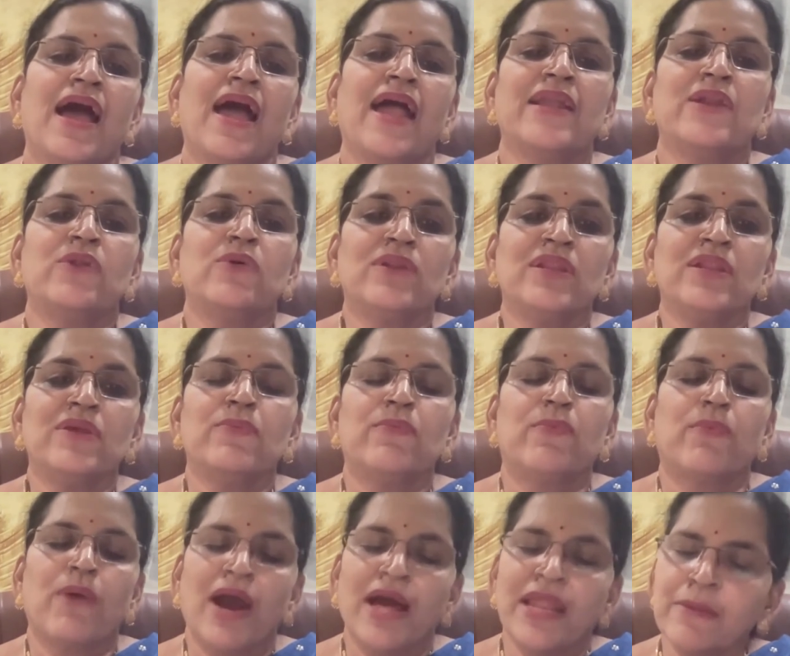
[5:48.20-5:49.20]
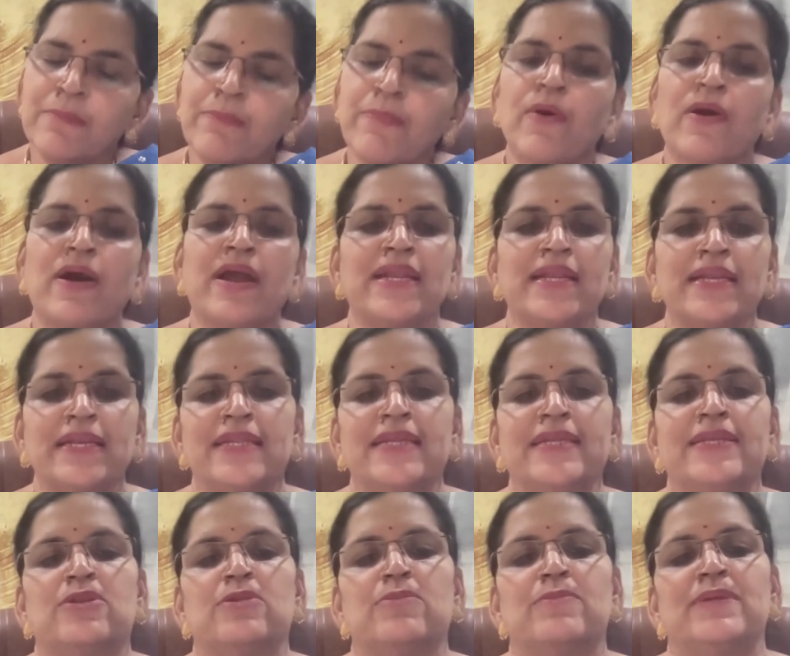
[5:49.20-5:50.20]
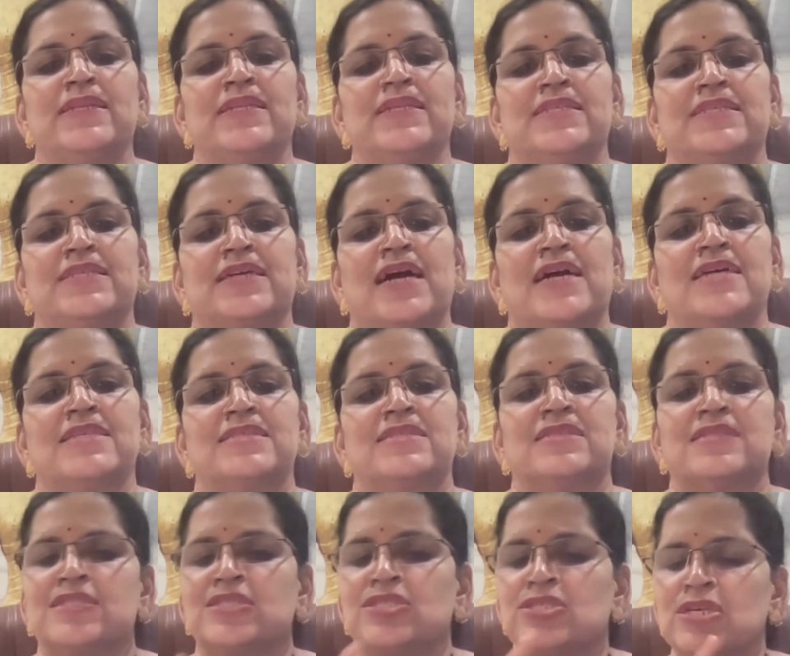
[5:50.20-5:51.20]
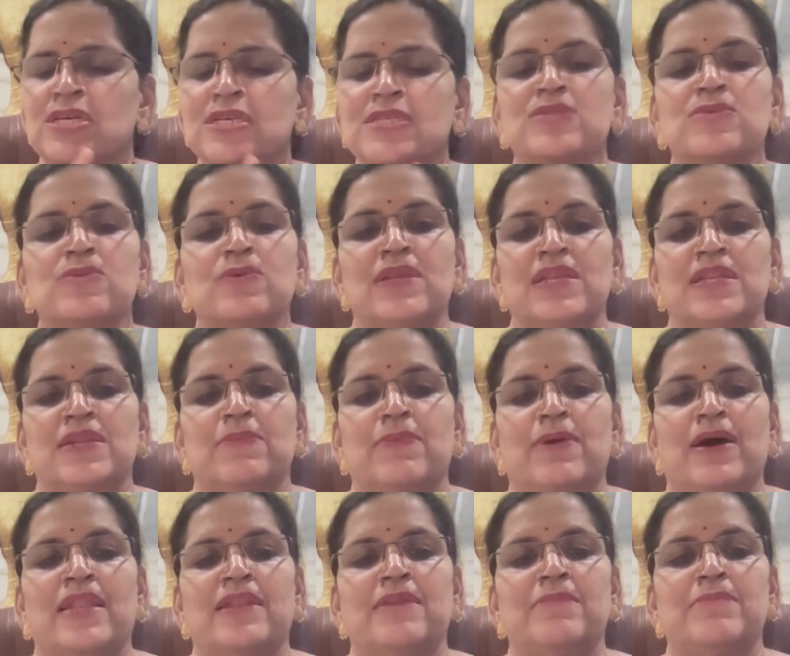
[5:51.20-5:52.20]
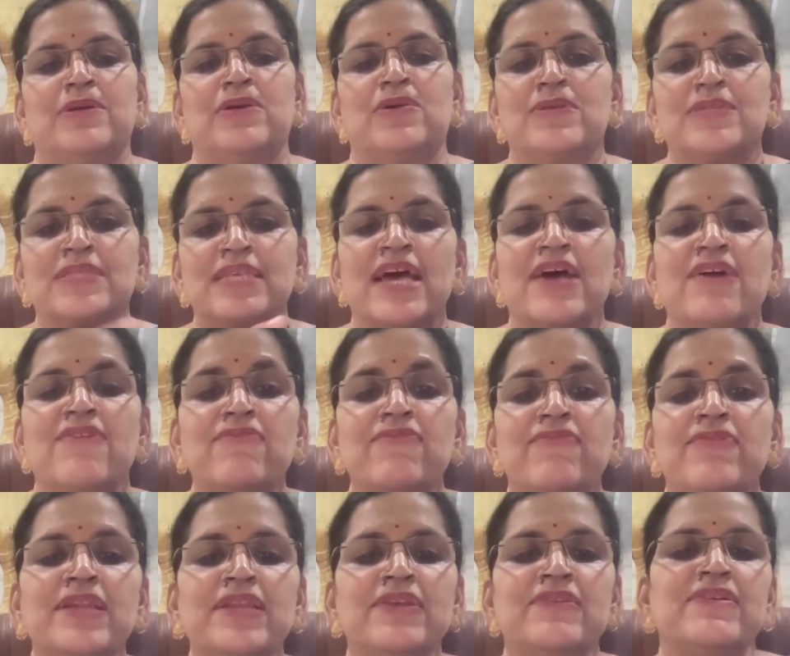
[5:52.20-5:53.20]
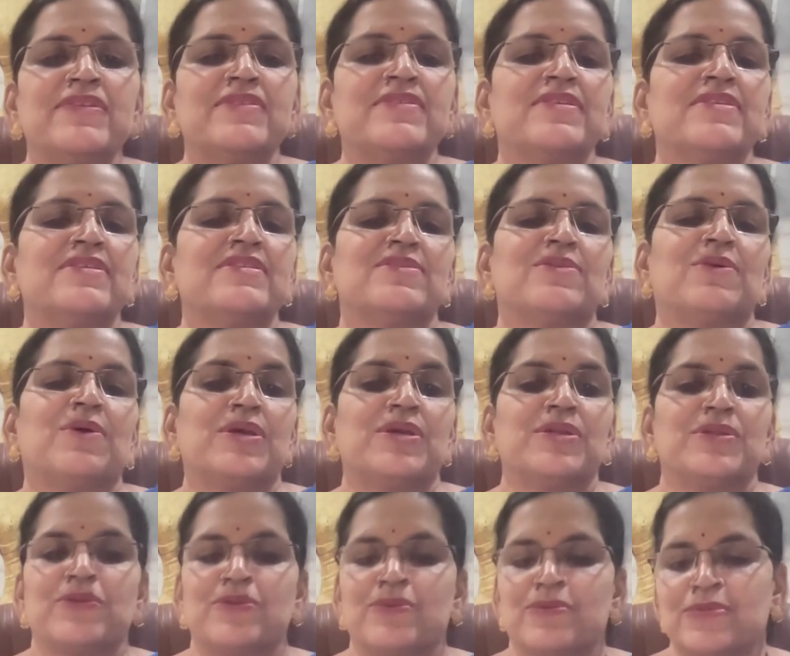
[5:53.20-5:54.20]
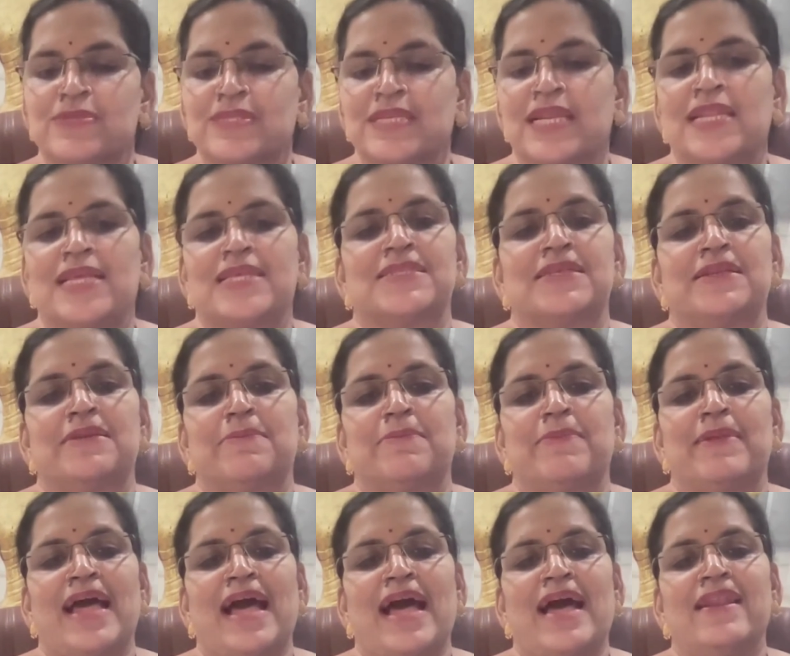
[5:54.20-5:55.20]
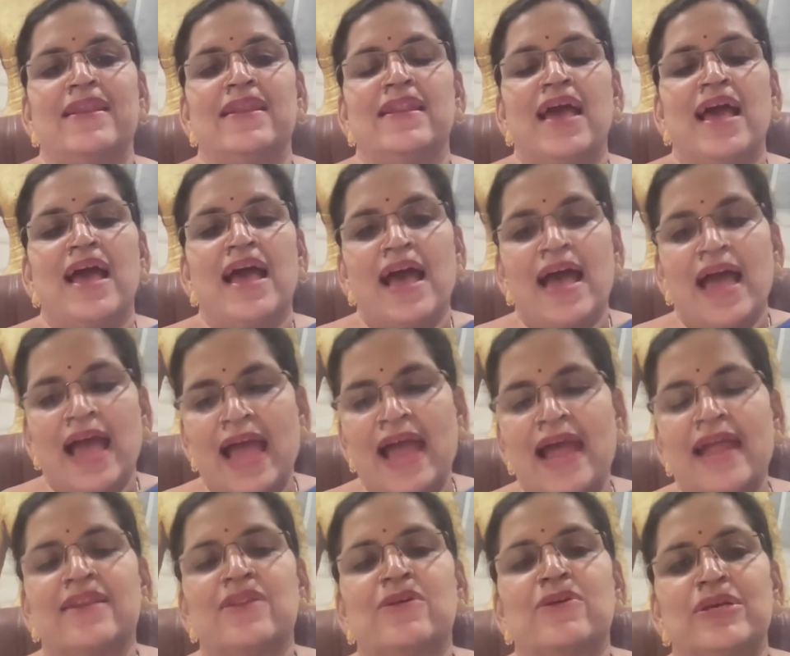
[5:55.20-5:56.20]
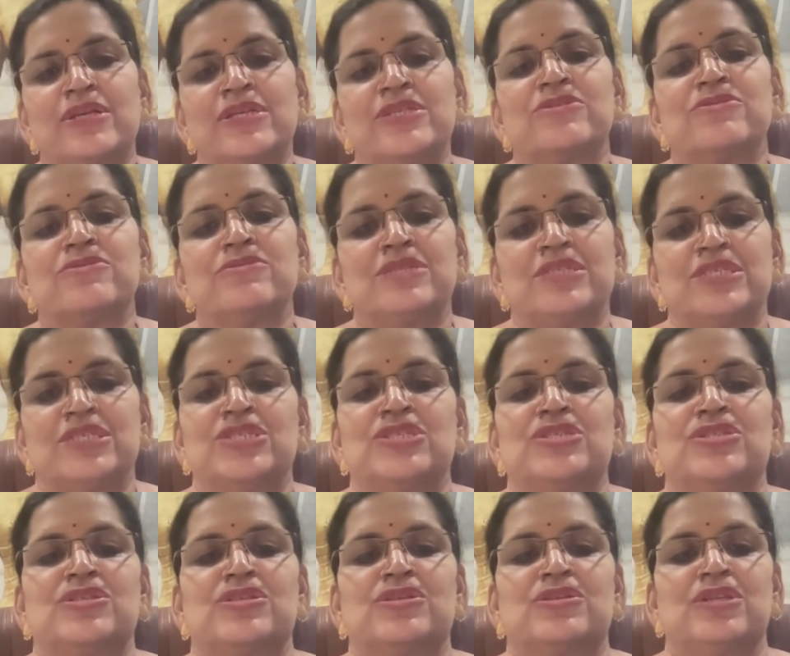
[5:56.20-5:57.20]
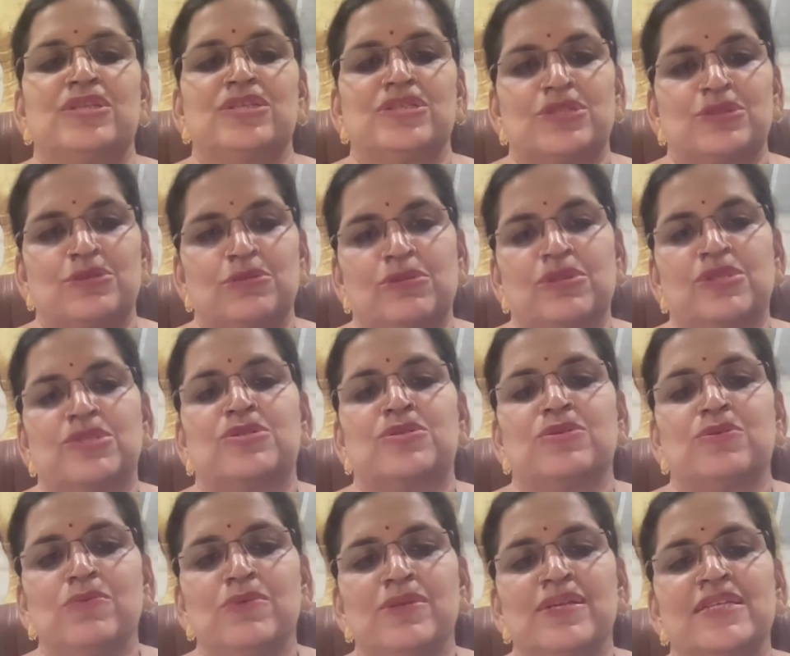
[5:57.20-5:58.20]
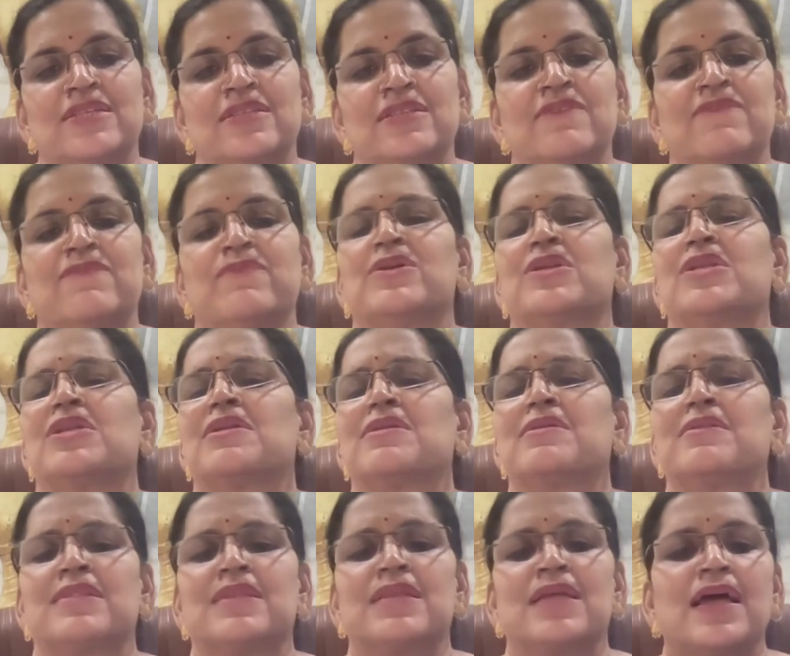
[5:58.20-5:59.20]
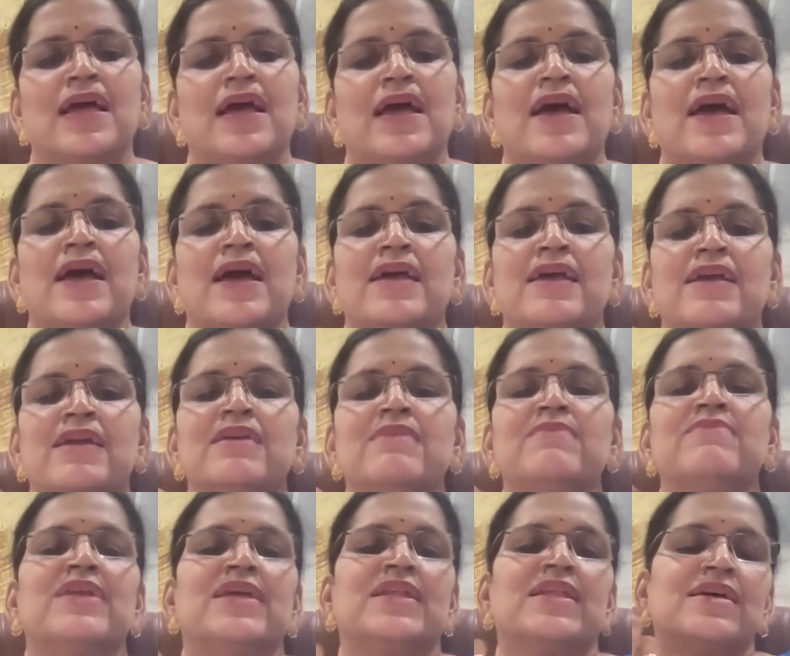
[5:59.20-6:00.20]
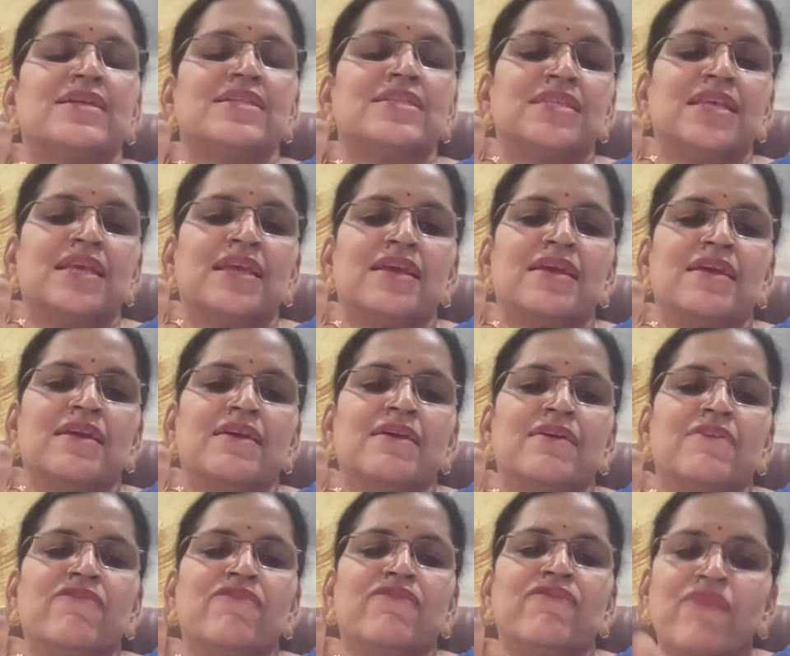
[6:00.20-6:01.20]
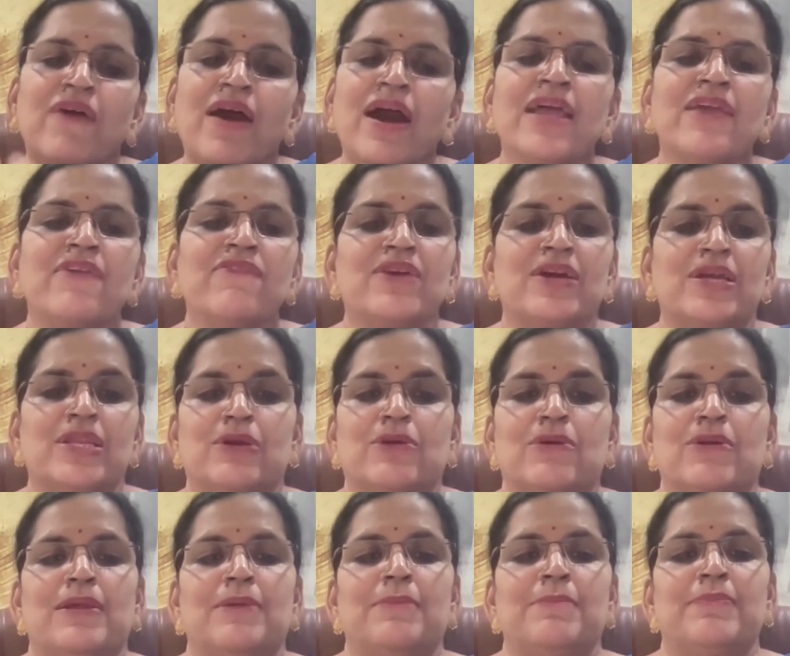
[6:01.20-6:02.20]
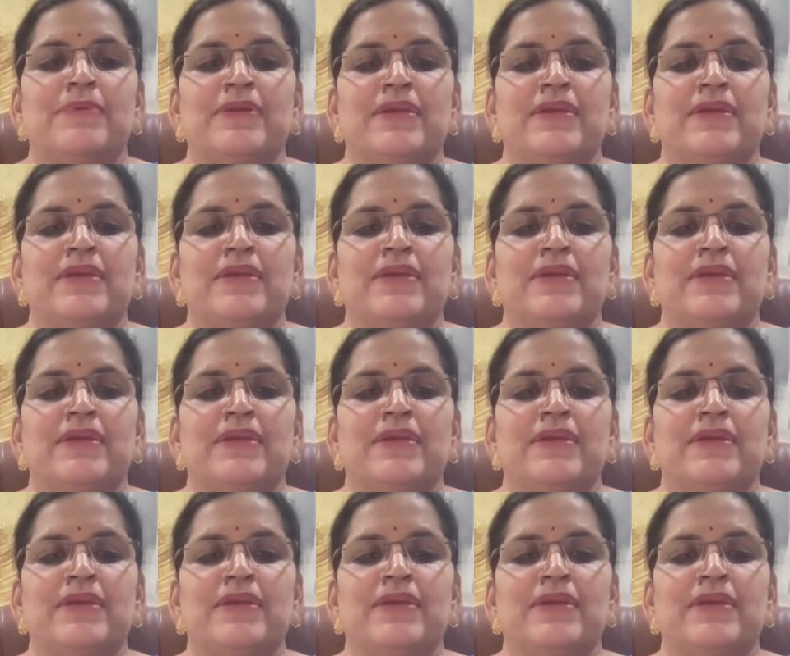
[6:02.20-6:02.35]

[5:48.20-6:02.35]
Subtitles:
And only one point need to be discussed, just only one, because every teacher is going to use the lesson plan and going to teach this to the student. If there are, say, 5 curriculum